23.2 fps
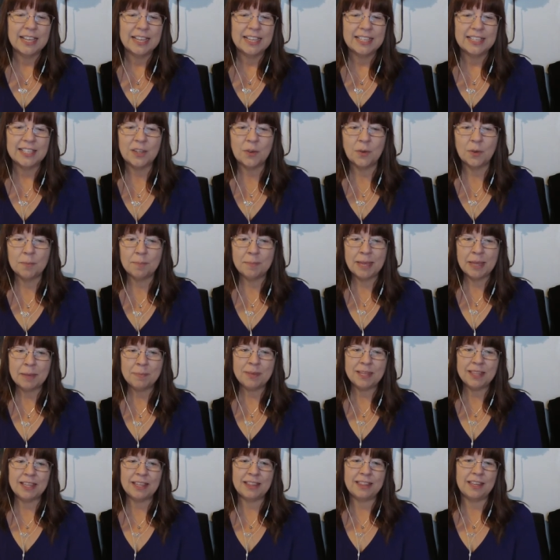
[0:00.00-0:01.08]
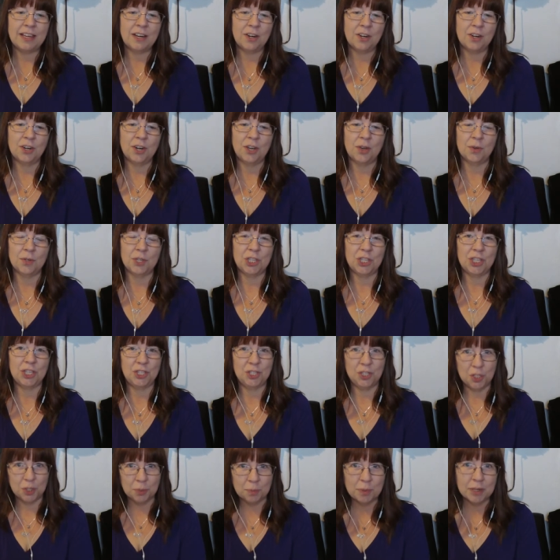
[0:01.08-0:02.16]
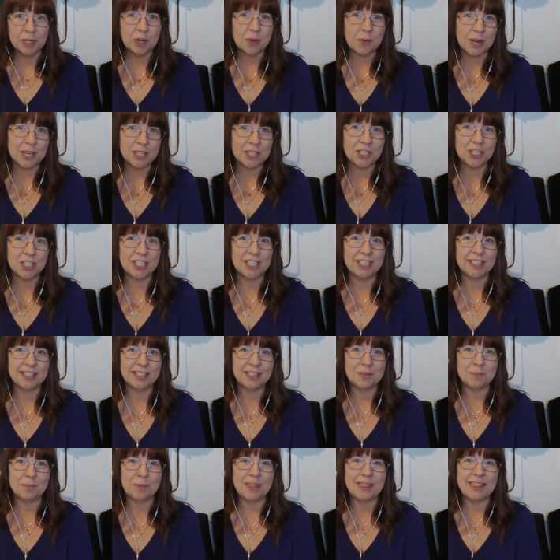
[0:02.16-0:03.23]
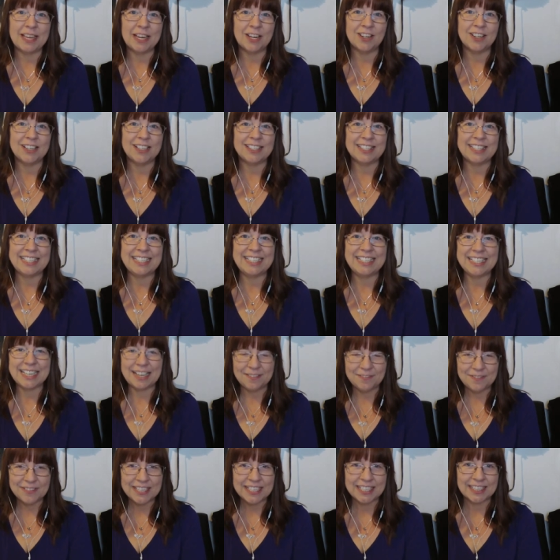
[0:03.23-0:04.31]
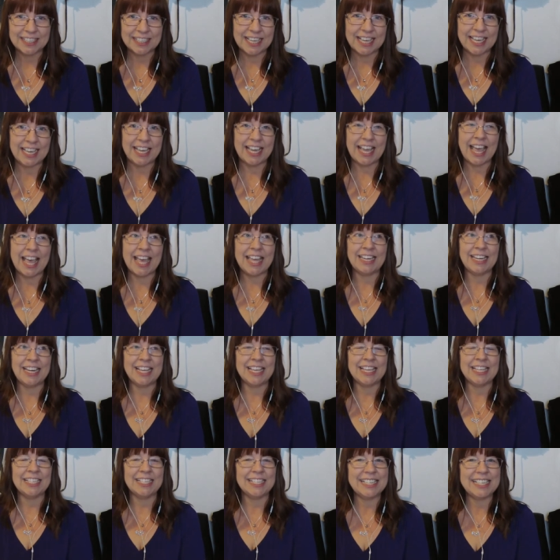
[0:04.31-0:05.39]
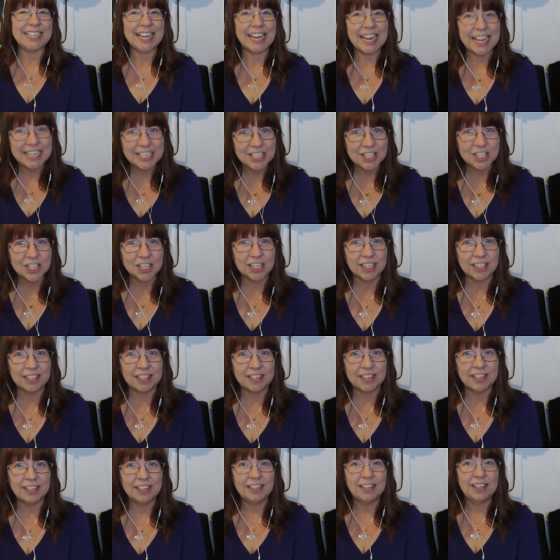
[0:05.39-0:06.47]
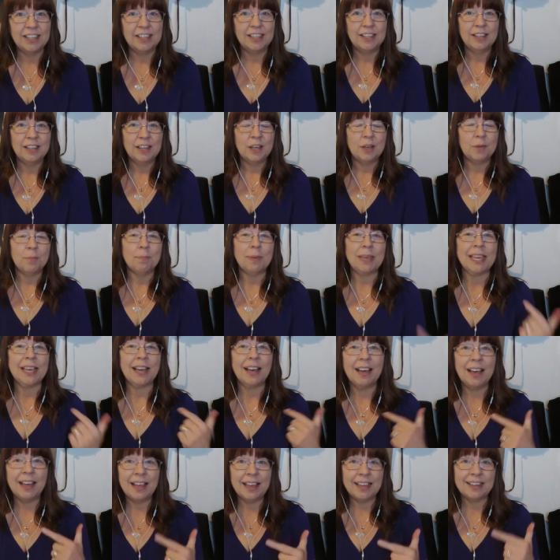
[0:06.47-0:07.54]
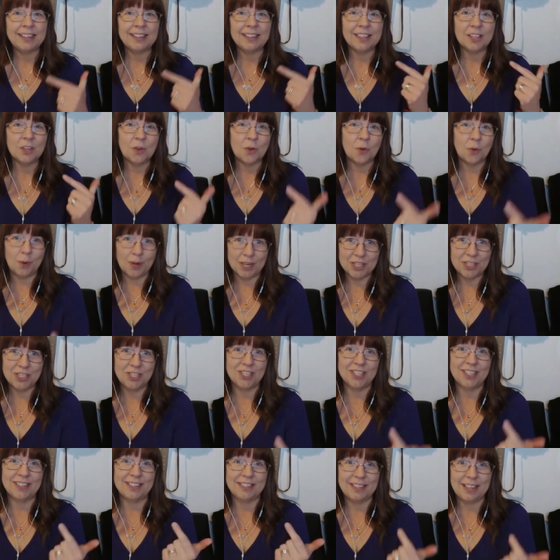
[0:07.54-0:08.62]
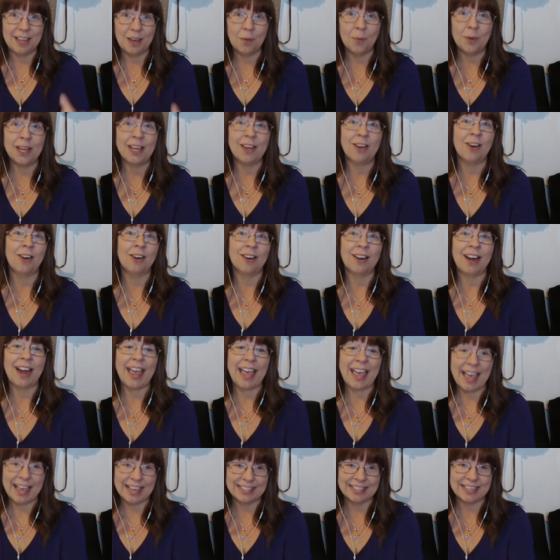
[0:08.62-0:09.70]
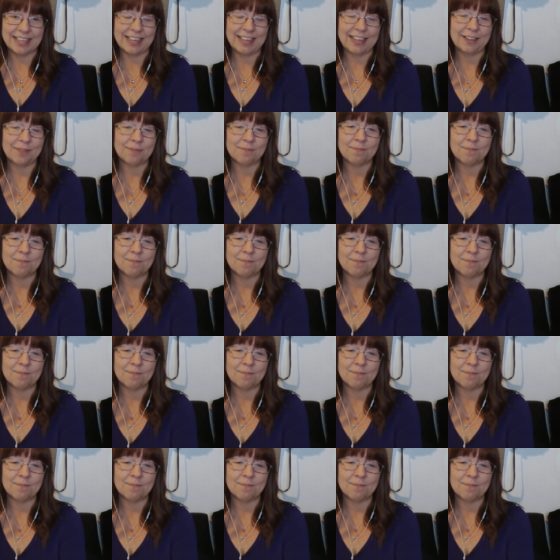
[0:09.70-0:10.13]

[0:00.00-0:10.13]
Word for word: So it may be that there are no stupid questions, but there is definitely an intention behind the questions that we are asking.